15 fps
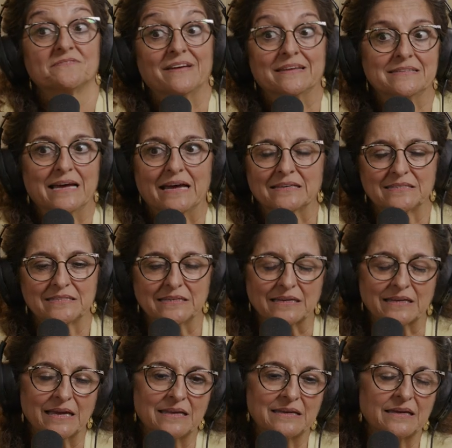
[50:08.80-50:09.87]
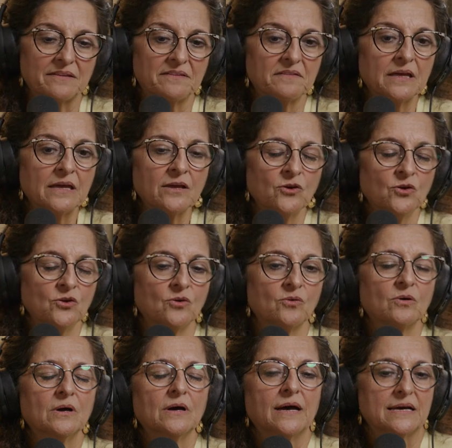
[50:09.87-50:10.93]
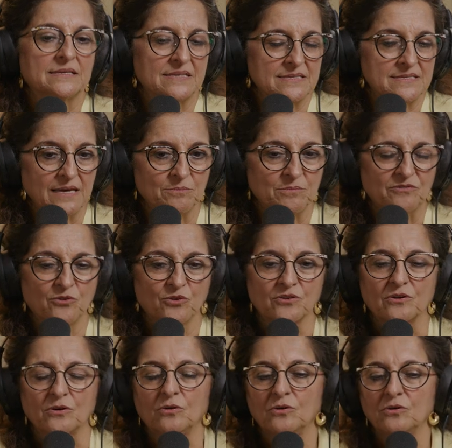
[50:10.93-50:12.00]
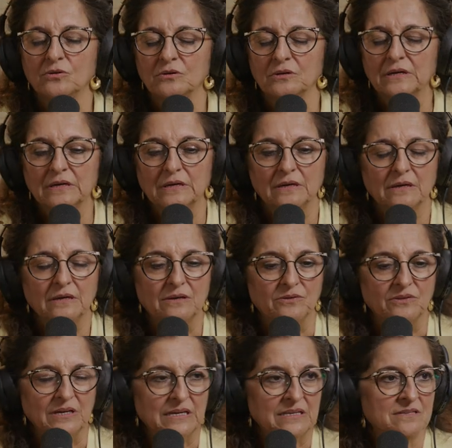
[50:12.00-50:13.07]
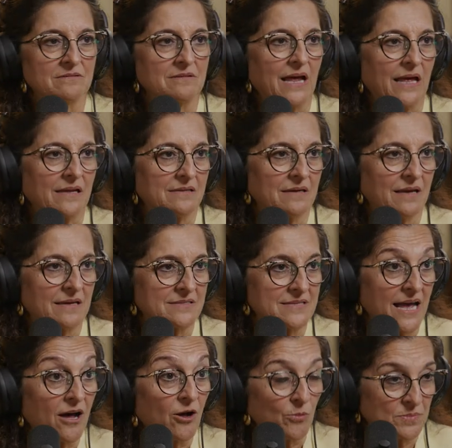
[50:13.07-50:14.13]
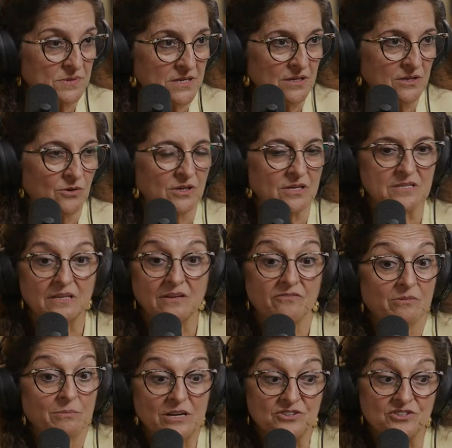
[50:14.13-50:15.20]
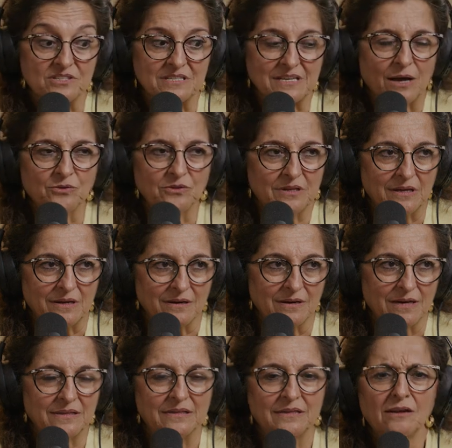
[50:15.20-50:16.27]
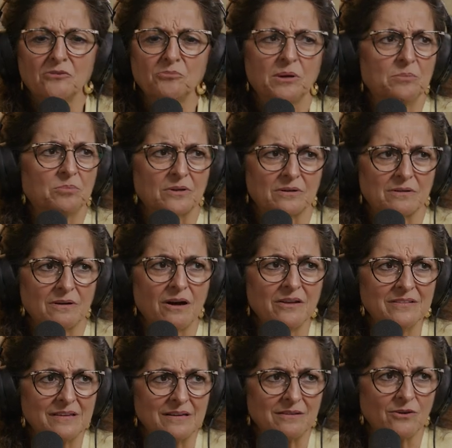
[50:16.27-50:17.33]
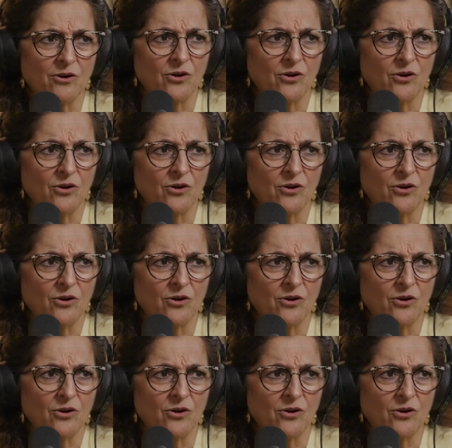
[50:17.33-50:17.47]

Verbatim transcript: is fantastic. And I think, you know, as I said before, the whole you know the internet has helped you know because the information's out there and young people are on there